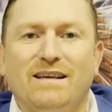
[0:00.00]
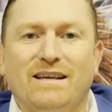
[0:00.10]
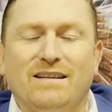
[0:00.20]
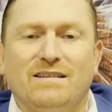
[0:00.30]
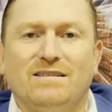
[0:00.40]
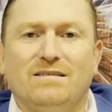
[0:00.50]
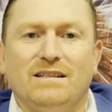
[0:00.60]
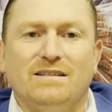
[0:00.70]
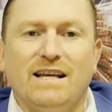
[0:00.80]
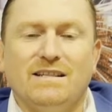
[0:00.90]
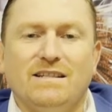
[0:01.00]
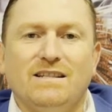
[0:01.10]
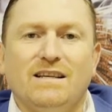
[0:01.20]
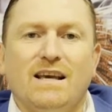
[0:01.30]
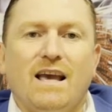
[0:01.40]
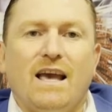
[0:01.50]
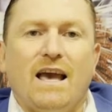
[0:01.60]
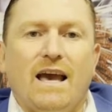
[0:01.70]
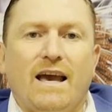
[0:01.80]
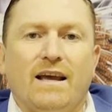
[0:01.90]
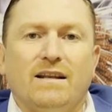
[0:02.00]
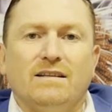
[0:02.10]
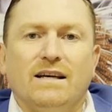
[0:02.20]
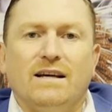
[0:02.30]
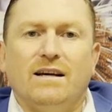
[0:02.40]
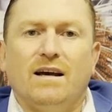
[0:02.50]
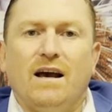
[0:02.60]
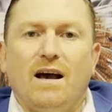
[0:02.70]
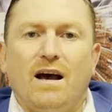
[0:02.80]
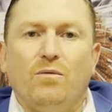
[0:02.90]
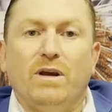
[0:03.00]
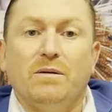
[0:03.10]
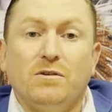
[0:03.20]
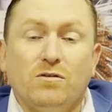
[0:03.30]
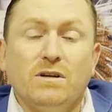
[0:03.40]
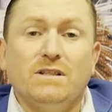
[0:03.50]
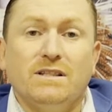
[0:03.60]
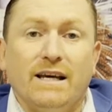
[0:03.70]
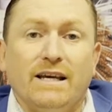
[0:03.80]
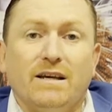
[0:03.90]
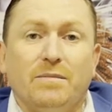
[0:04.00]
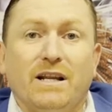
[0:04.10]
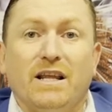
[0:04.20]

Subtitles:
in Sandton, and we're going to be talking today about